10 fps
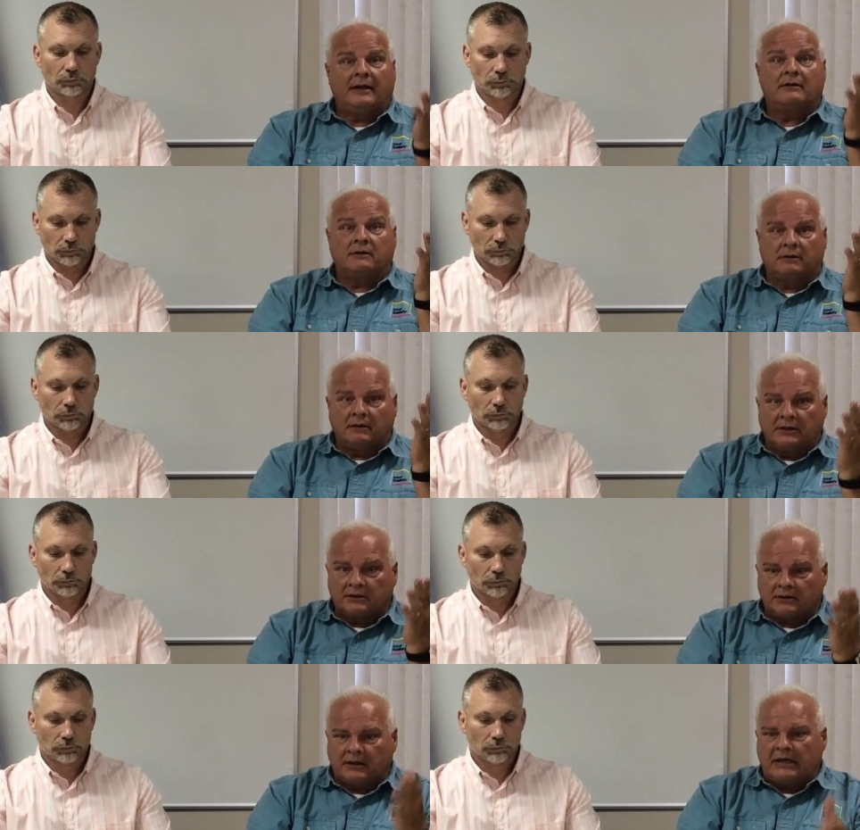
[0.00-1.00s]
Speaker 1: then
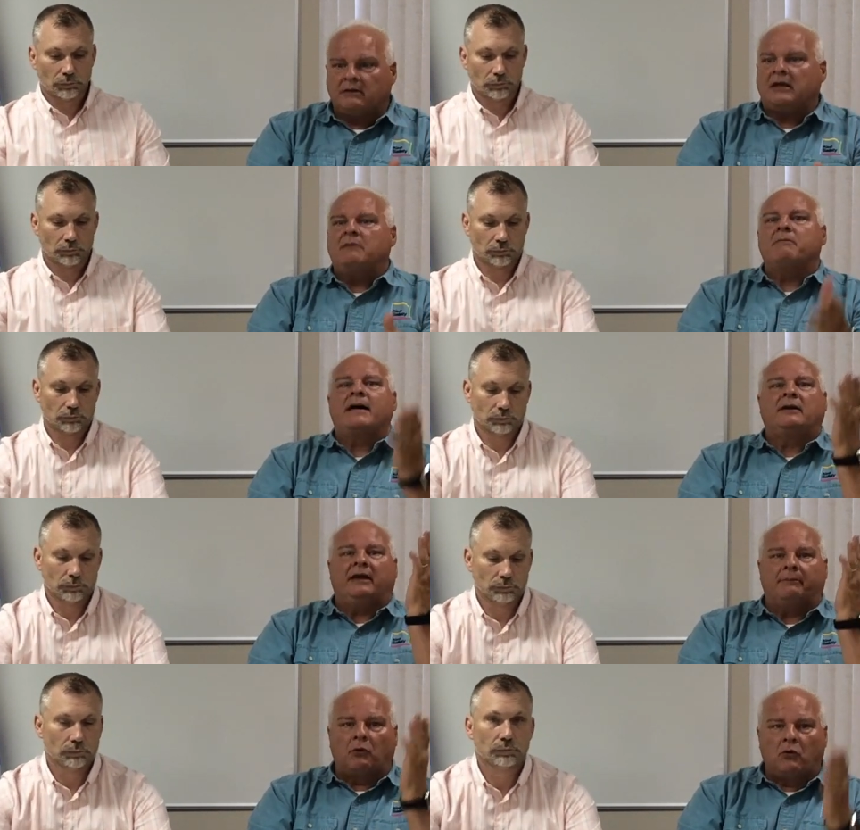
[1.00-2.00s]
just keep
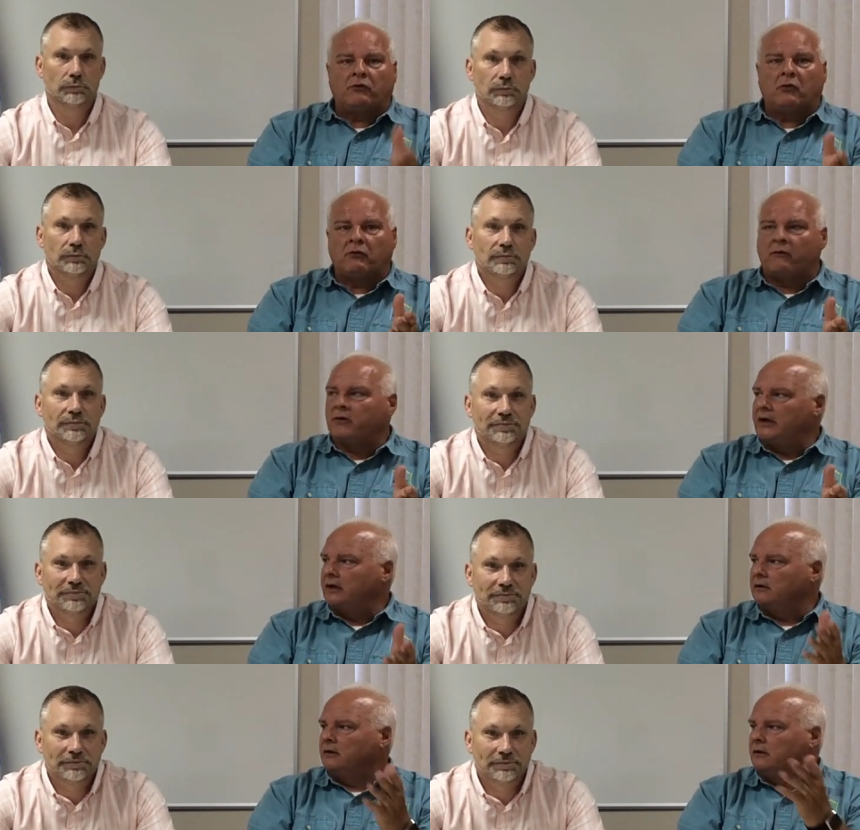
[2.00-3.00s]
meditating over and over and over
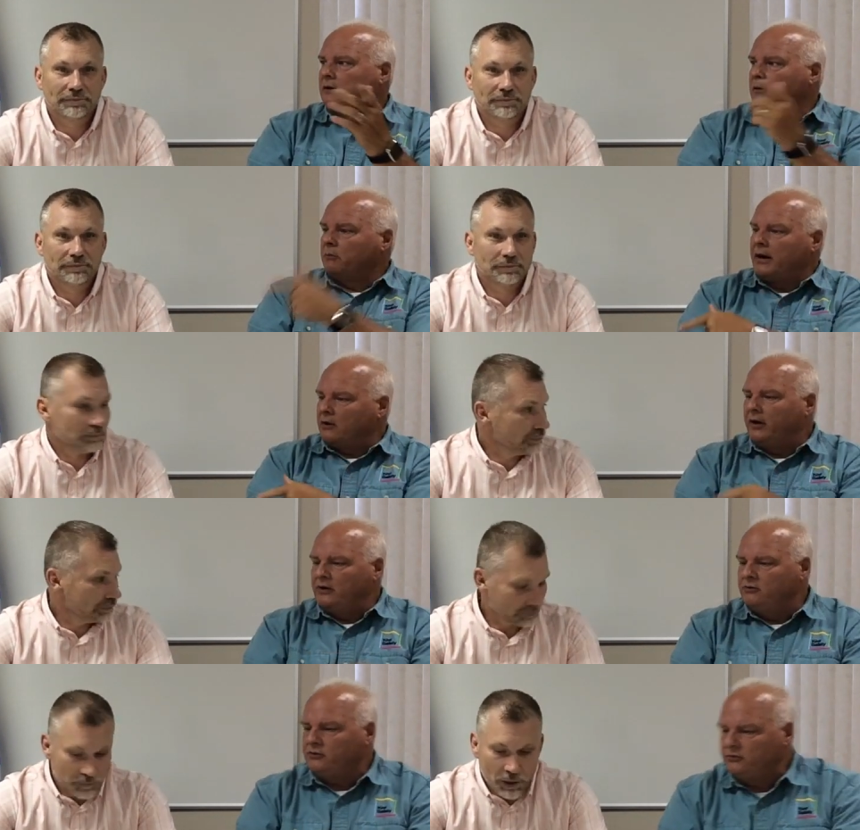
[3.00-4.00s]
again. Brian, go
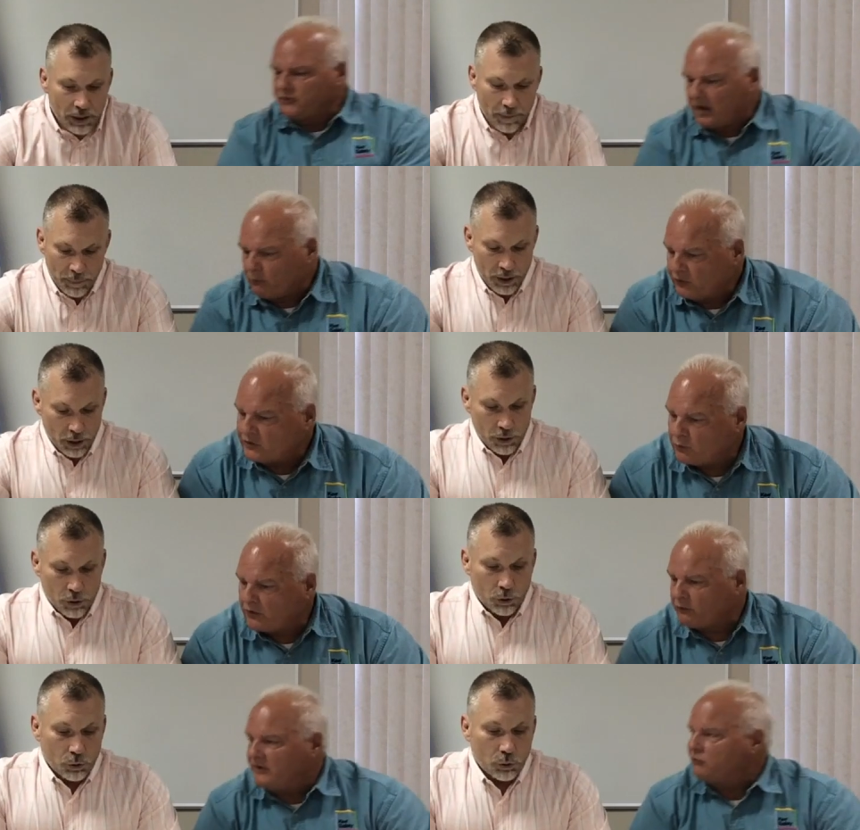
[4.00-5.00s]
ahead. You, you start. We'll just
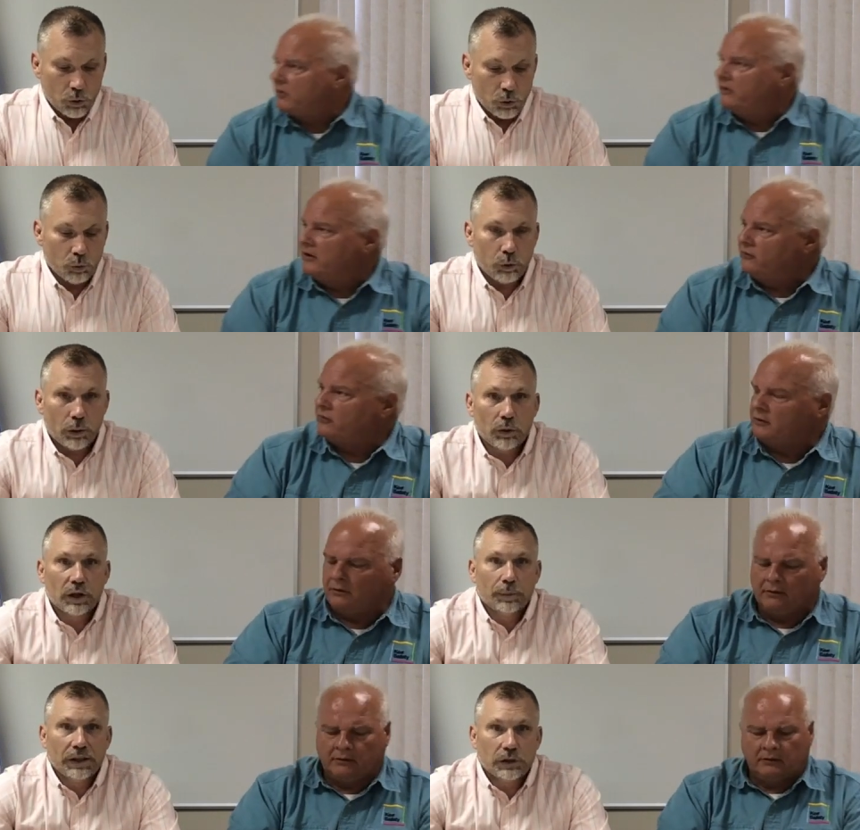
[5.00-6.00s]
work through each one
Speaker 2: of these. Where we're
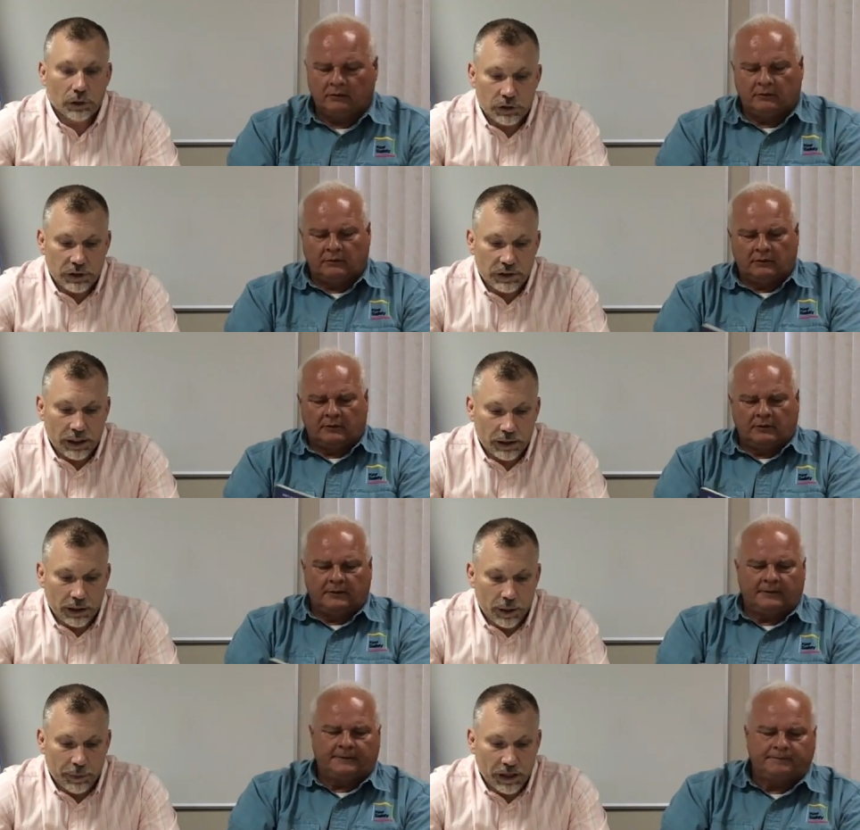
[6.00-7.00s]
going to be, church, is
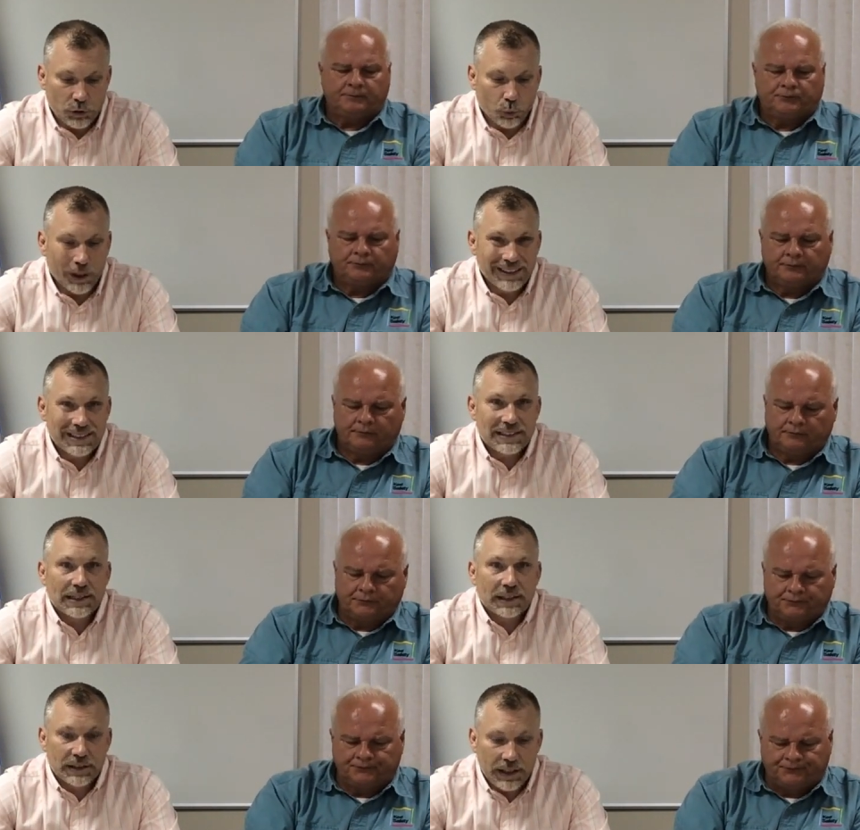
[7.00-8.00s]
on uh, page
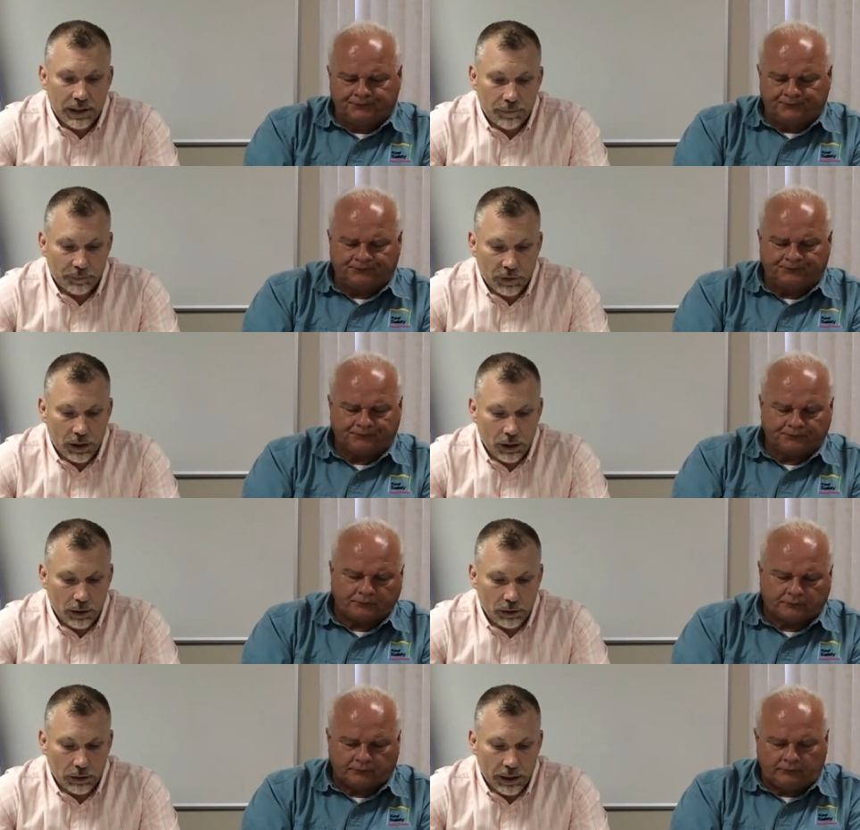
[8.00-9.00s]
160,
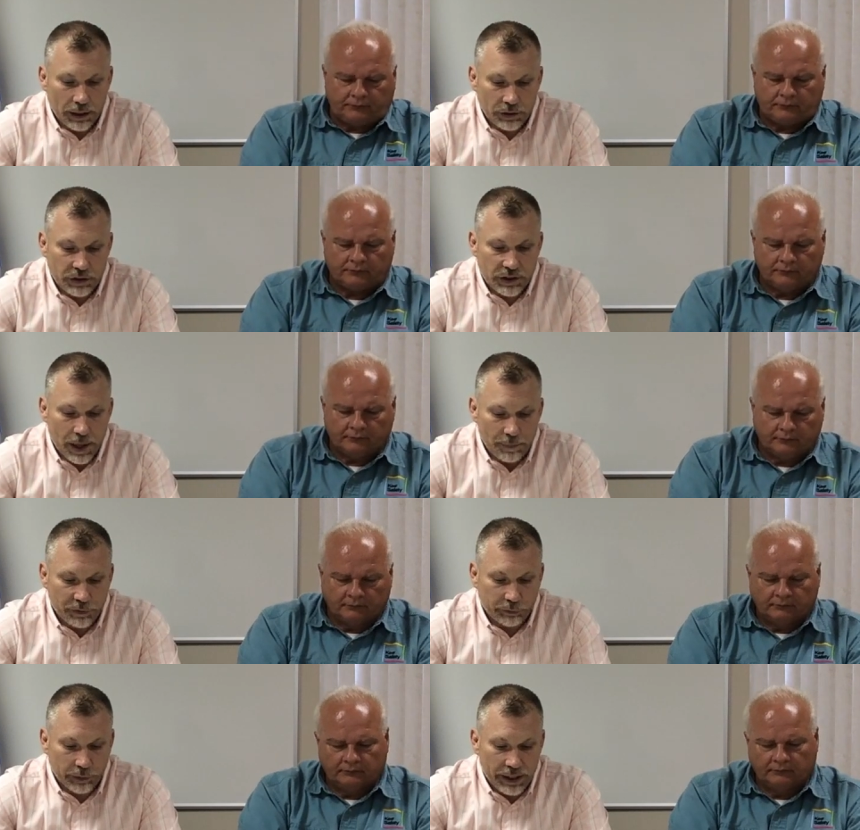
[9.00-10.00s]
uh,
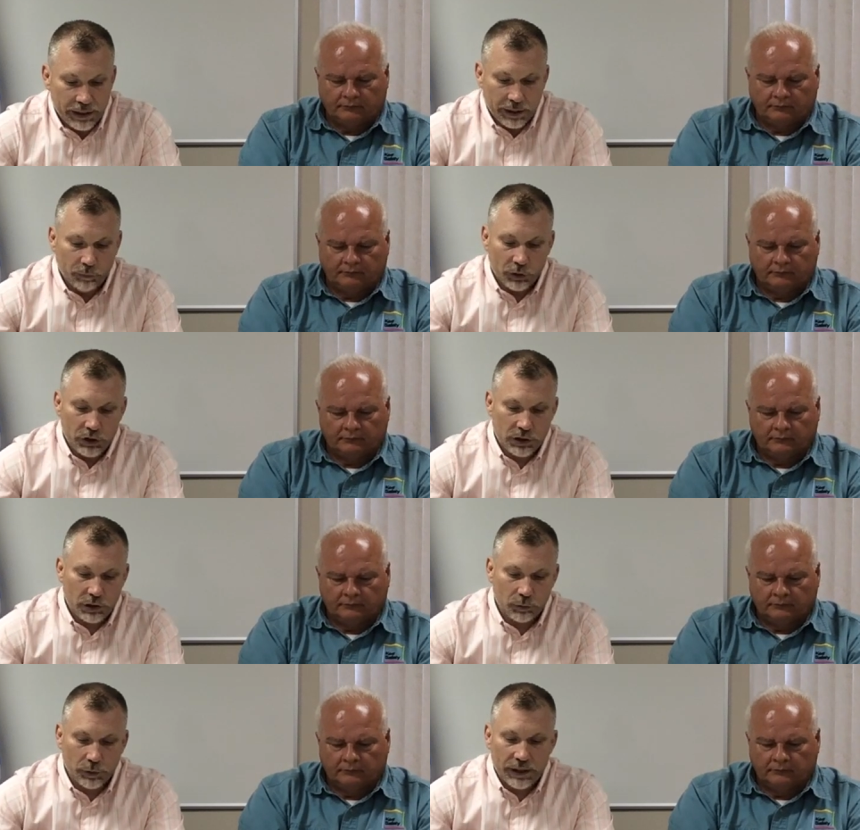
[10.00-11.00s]
step three. And we're just
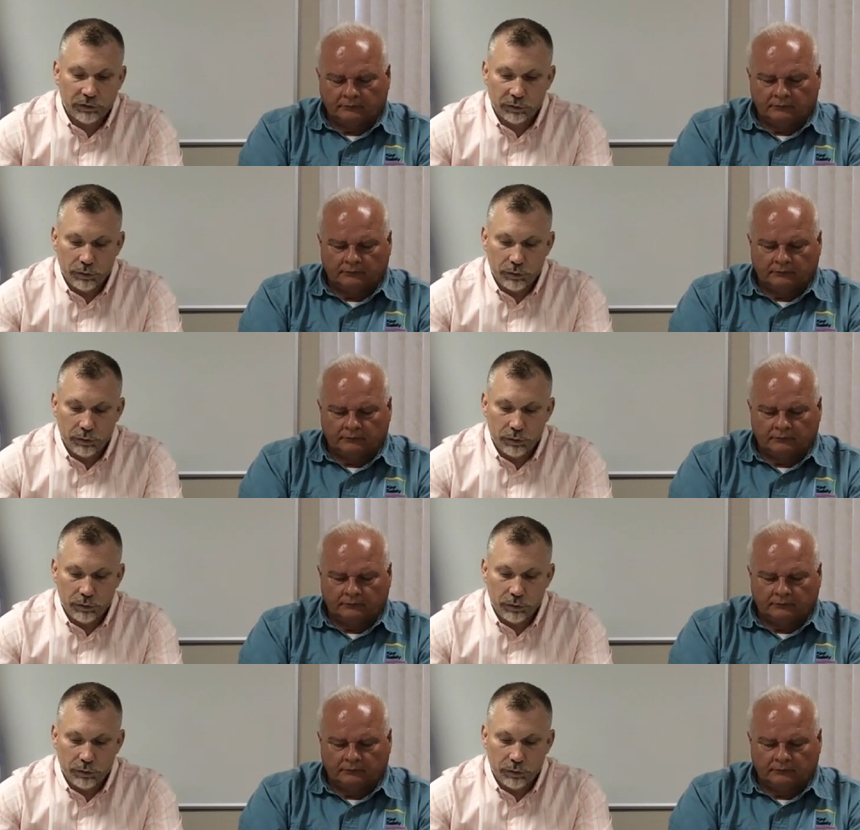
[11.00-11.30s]
going to read